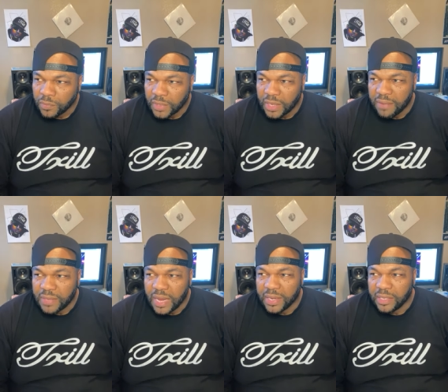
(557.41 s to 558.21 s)
Then
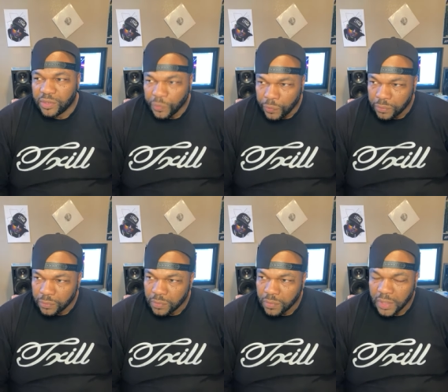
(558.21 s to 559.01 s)
after I get through,
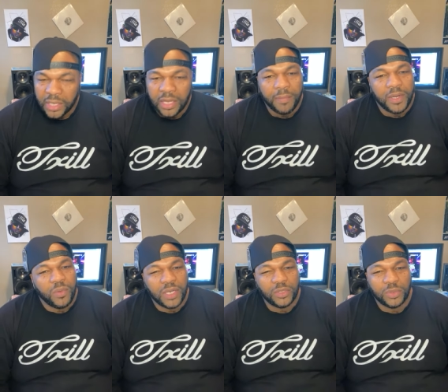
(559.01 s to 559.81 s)
he come in the
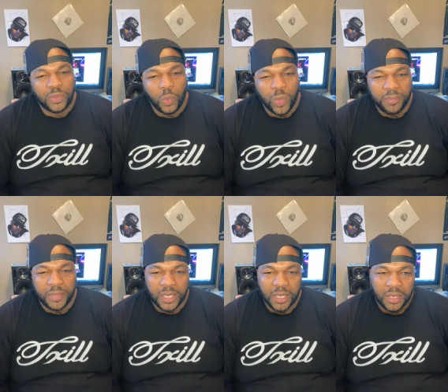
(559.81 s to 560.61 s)
restroom with
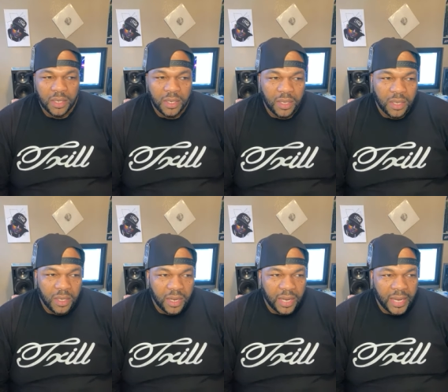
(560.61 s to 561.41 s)
me,
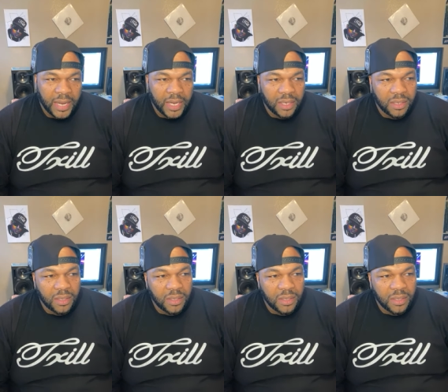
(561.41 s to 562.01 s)
and